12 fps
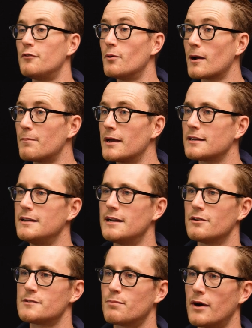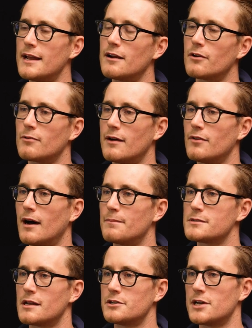If you want to pick Nico's brain on
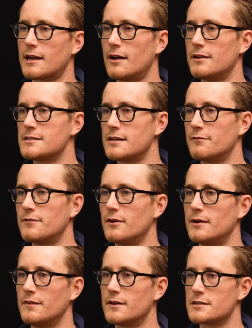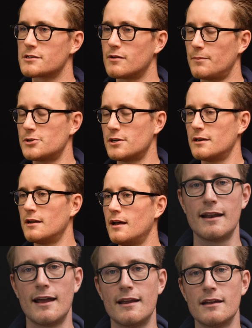RevOps, check out his info in the description,
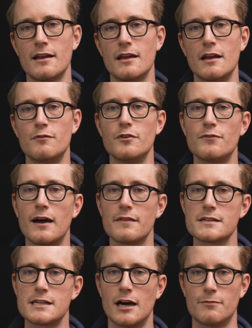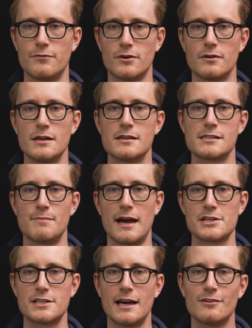and hey, if you found this helpful,
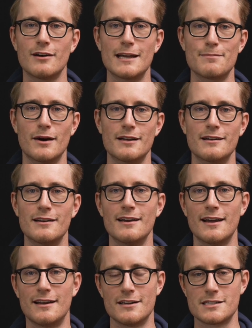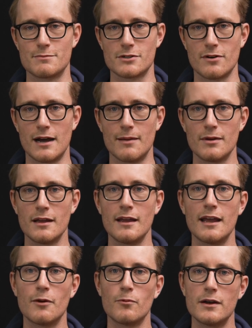smash that like button and hit subscribe.
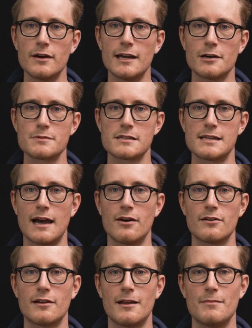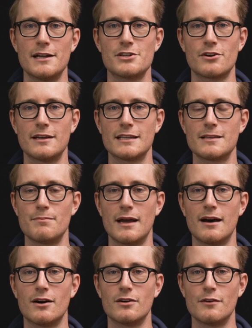It really helps us out, and make sure to hit the
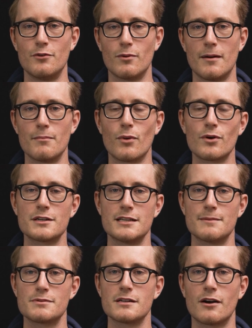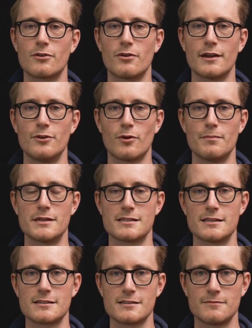bell if you want more tips on growing your
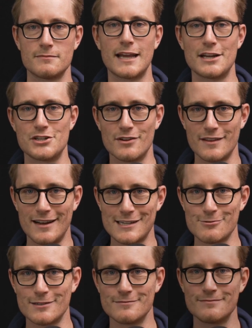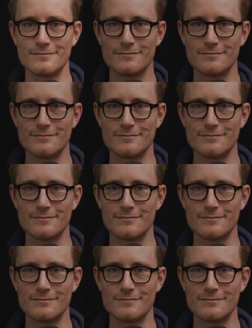business. Catch you in the next one.